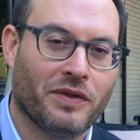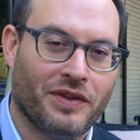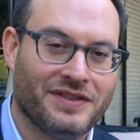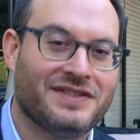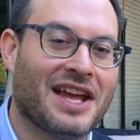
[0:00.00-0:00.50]

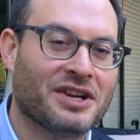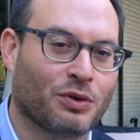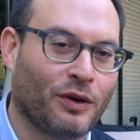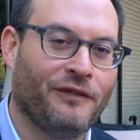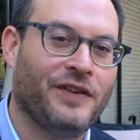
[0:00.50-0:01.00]
the
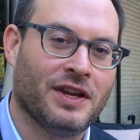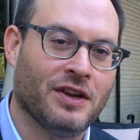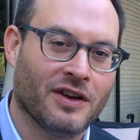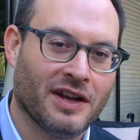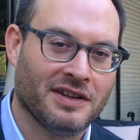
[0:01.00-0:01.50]
central
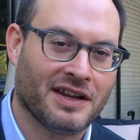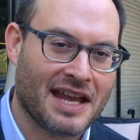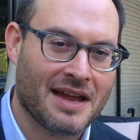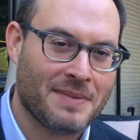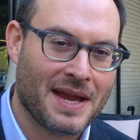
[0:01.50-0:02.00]
figure in the
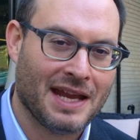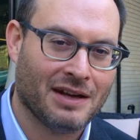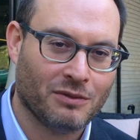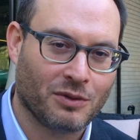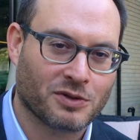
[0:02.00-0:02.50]
campaign,
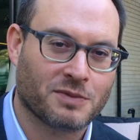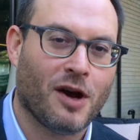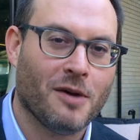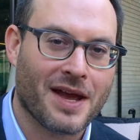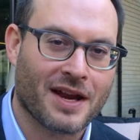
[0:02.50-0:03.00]
which was
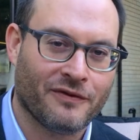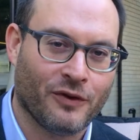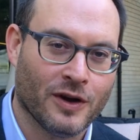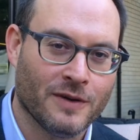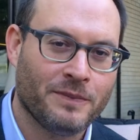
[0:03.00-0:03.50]
Paul
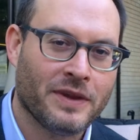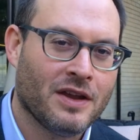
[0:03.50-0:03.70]
Manafort,